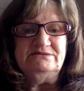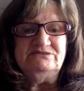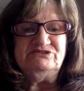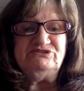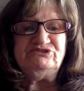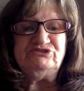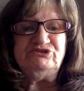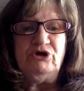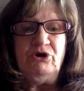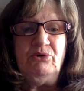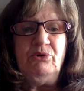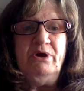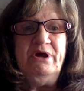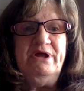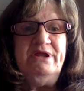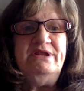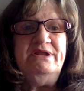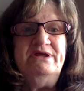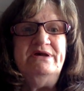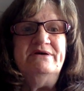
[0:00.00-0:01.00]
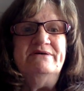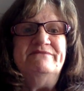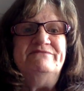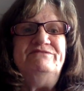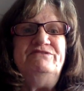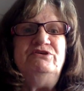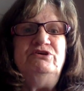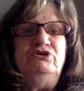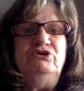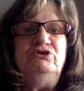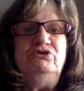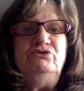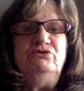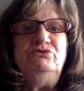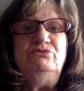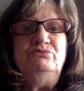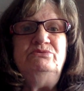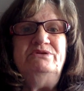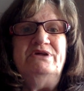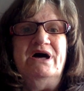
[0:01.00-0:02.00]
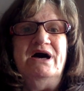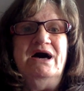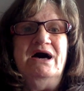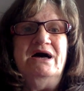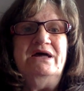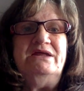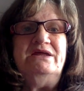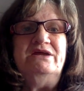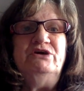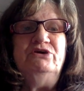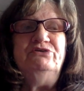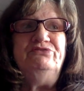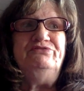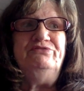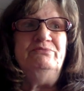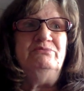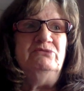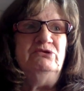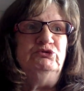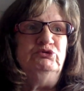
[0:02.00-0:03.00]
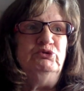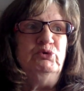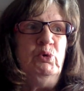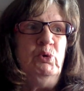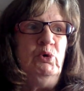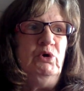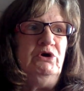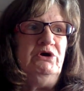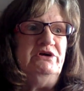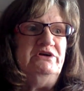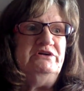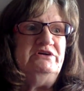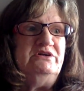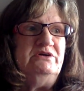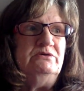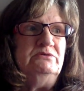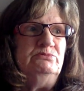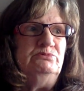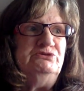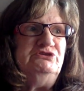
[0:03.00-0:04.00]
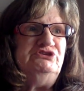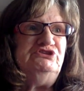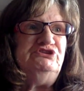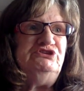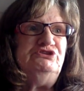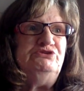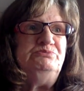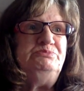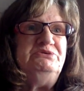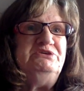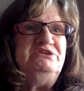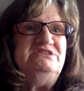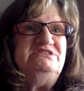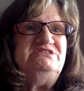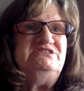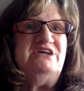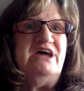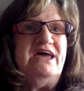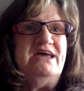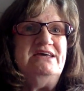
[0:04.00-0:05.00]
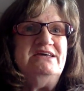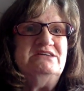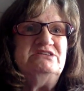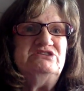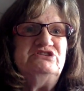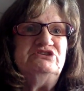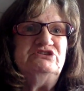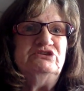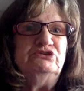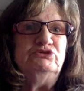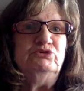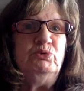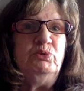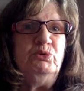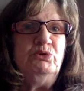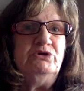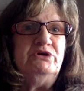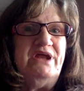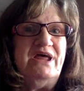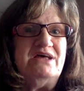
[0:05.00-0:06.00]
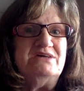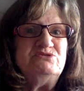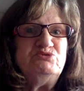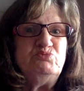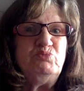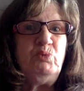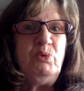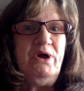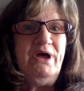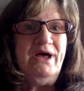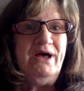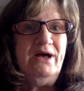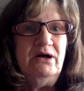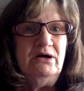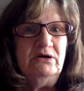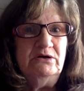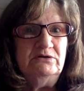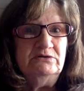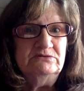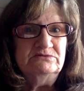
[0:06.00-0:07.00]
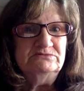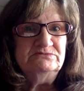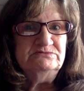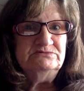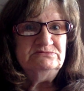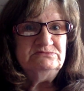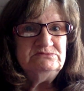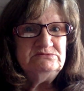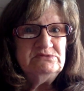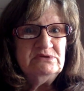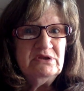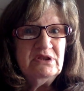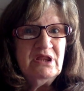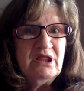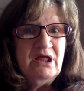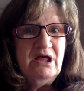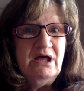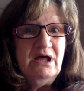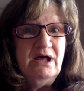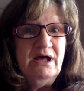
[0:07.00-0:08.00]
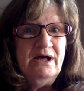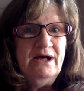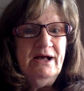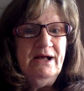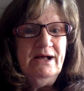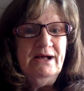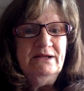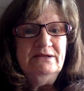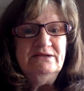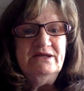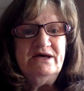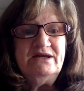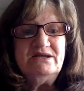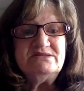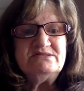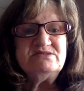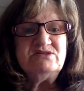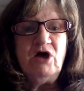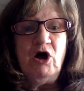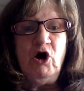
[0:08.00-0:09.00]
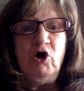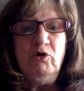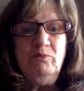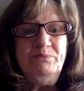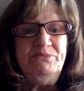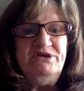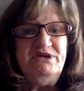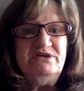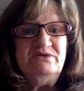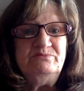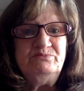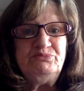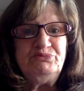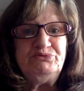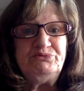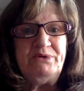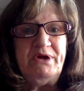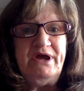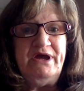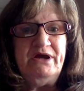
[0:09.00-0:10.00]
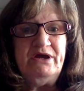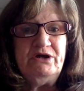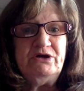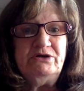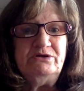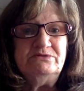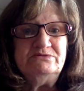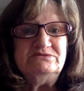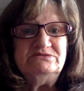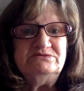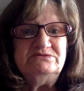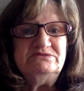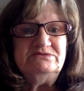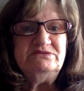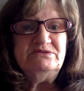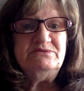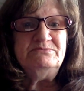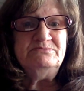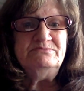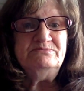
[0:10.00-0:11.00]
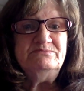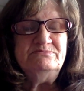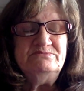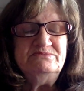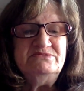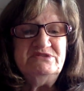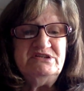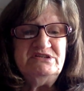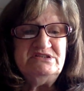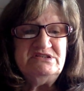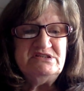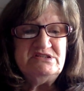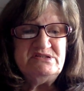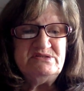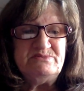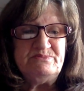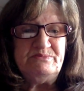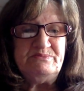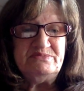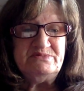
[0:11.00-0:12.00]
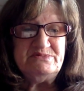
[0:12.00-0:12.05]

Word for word: so any of you that hear from the Lord, would you please take it to the Lord as well? Let us all be in prayer and that this